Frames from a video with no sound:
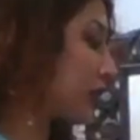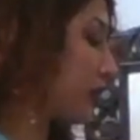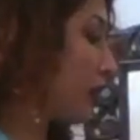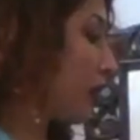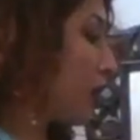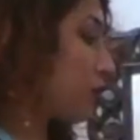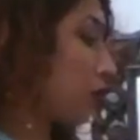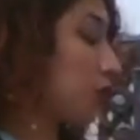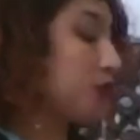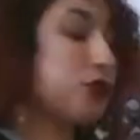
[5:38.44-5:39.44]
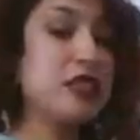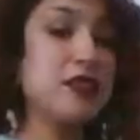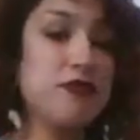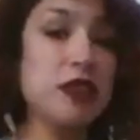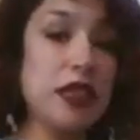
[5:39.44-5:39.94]
see there are
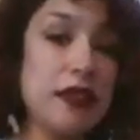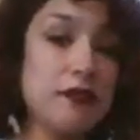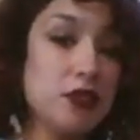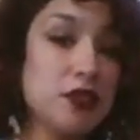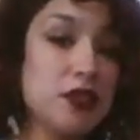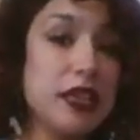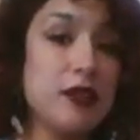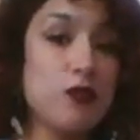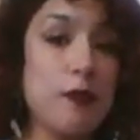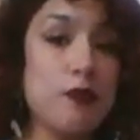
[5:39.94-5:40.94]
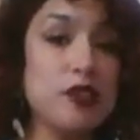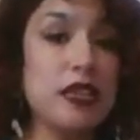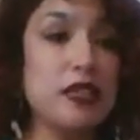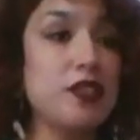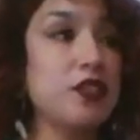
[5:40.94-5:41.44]
three different levels and it
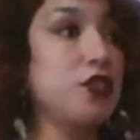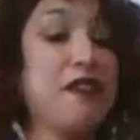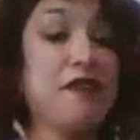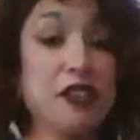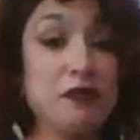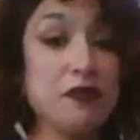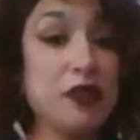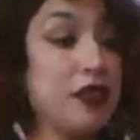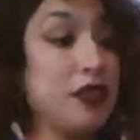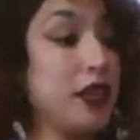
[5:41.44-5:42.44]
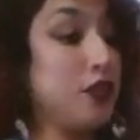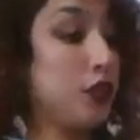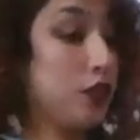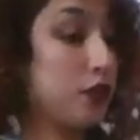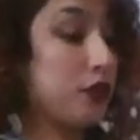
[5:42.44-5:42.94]
represents heaven and
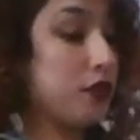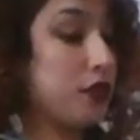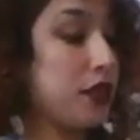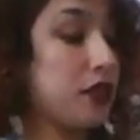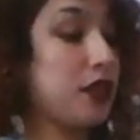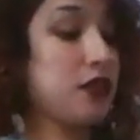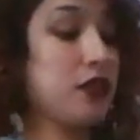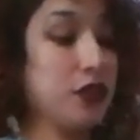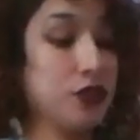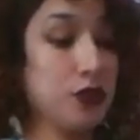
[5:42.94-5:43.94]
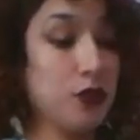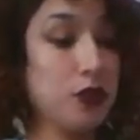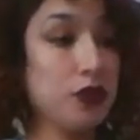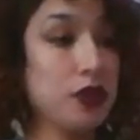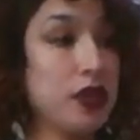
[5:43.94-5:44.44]
then earth and then the
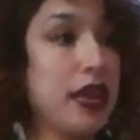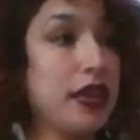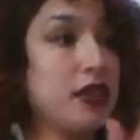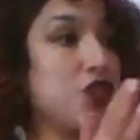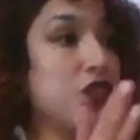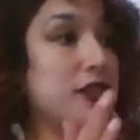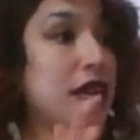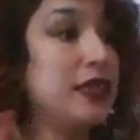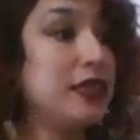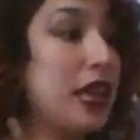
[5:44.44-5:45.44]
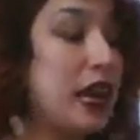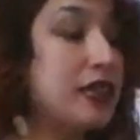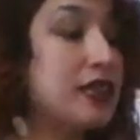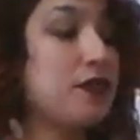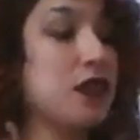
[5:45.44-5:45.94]
underworld and it just kind of
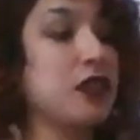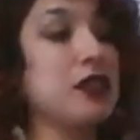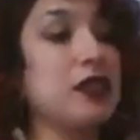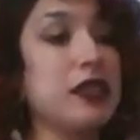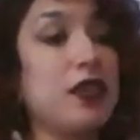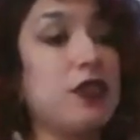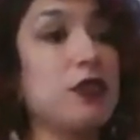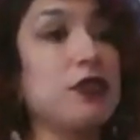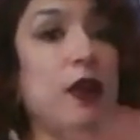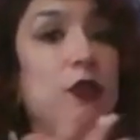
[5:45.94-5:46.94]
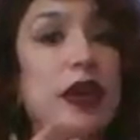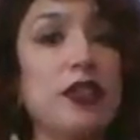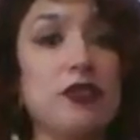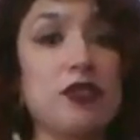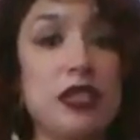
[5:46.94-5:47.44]
ties everything together that
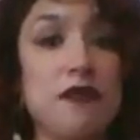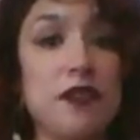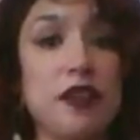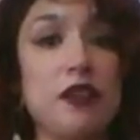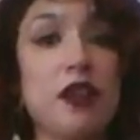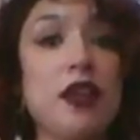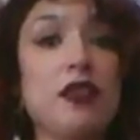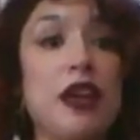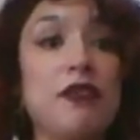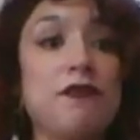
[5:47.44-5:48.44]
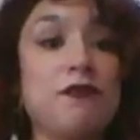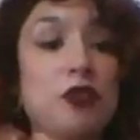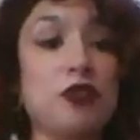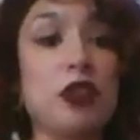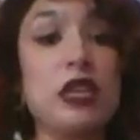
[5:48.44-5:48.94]
way there's even that
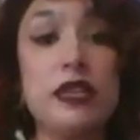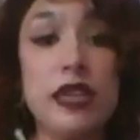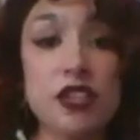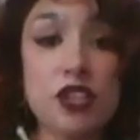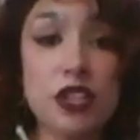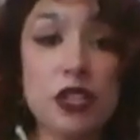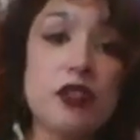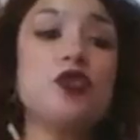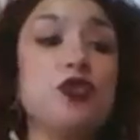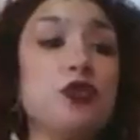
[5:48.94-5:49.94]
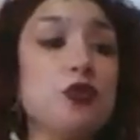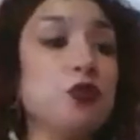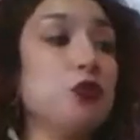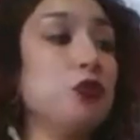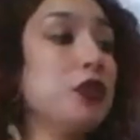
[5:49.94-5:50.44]
further connection
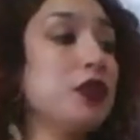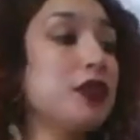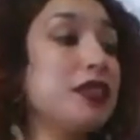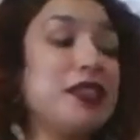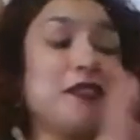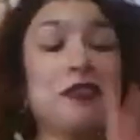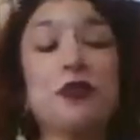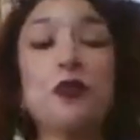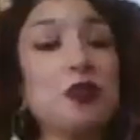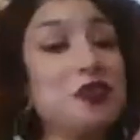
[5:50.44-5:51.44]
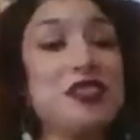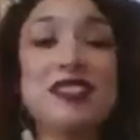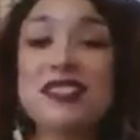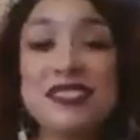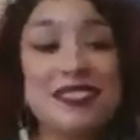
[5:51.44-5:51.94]
to the different
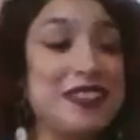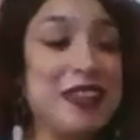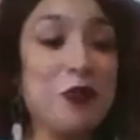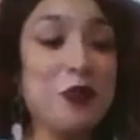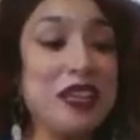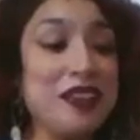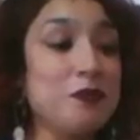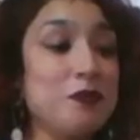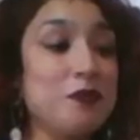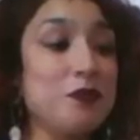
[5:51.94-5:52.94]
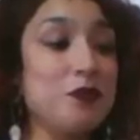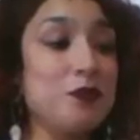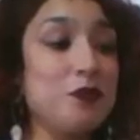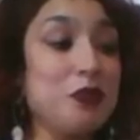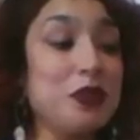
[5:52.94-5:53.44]
worlds that we
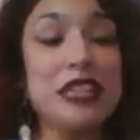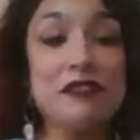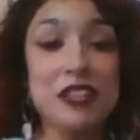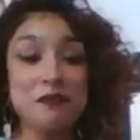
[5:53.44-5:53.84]
believe in